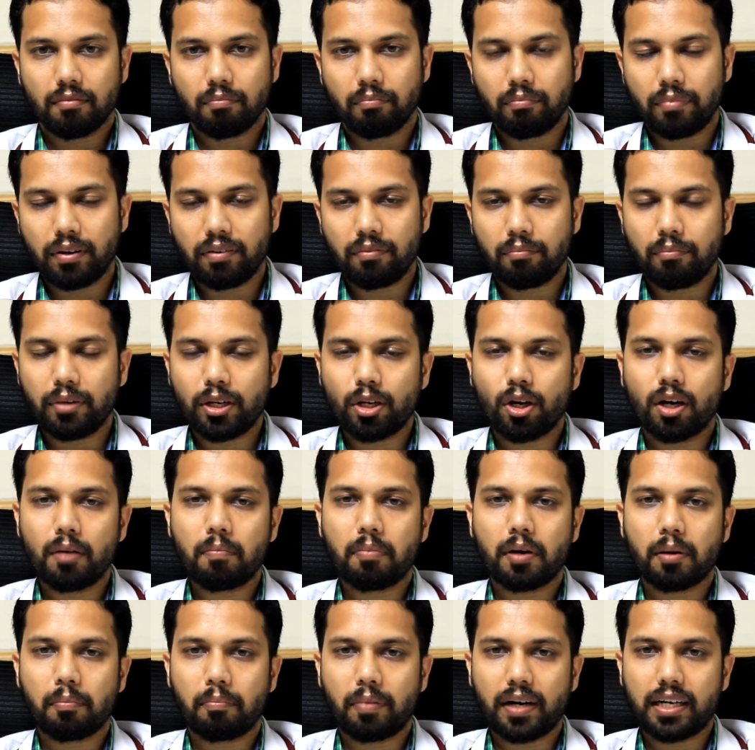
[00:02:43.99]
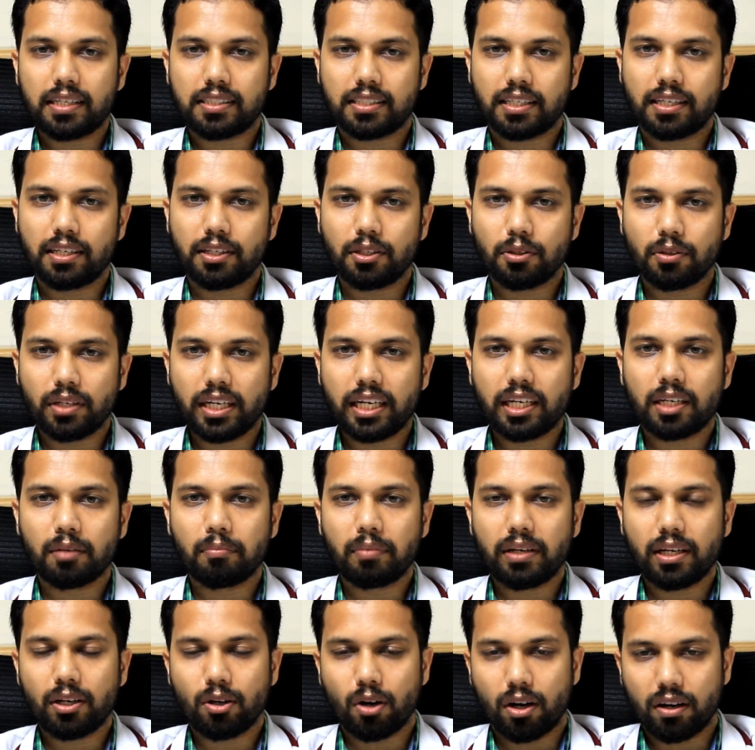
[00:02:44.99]
Beyond preparation, you need to
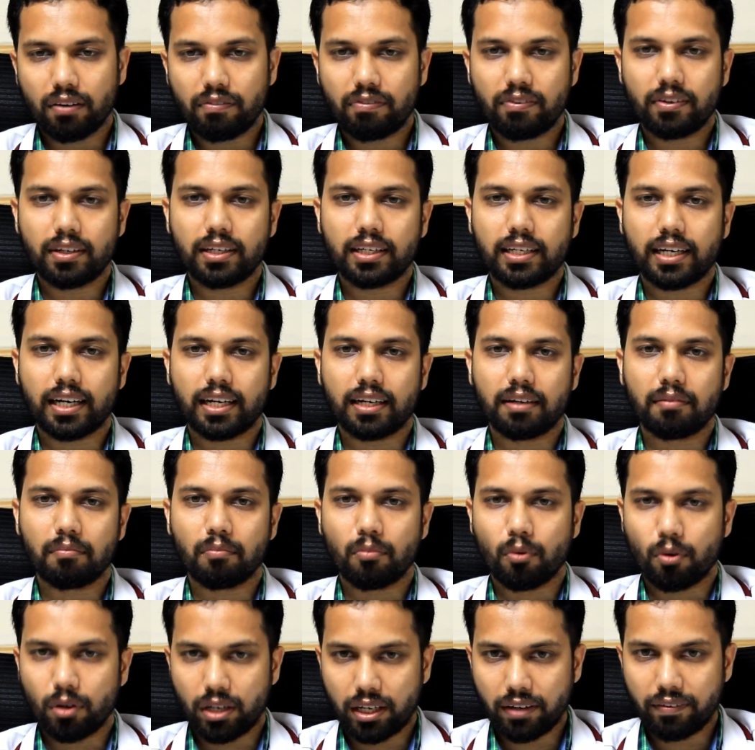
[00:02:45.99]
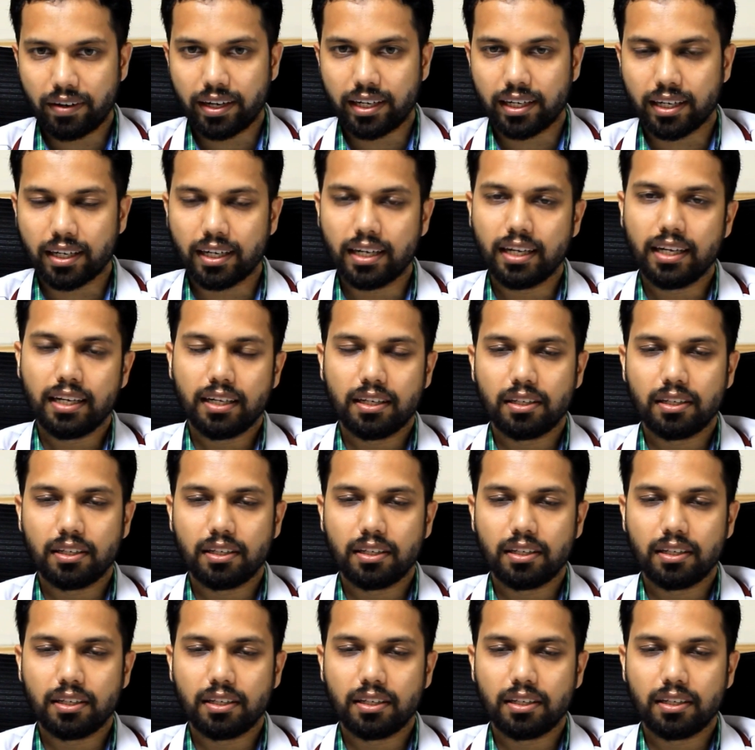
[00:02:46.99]
be confident and motivated.